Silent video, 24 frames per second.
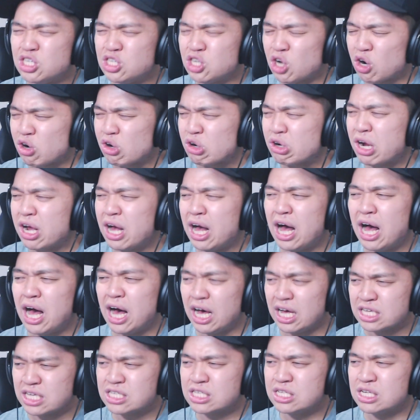dark
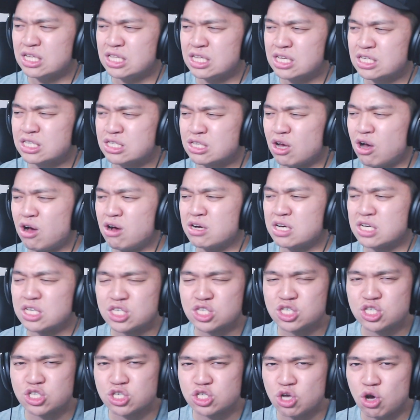husk to this song
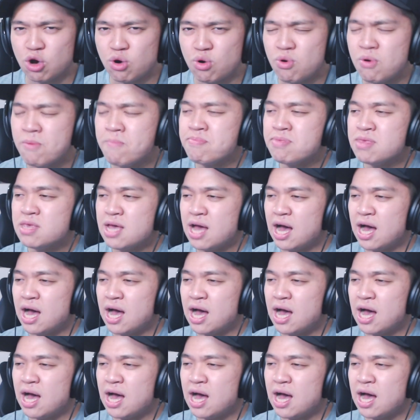is so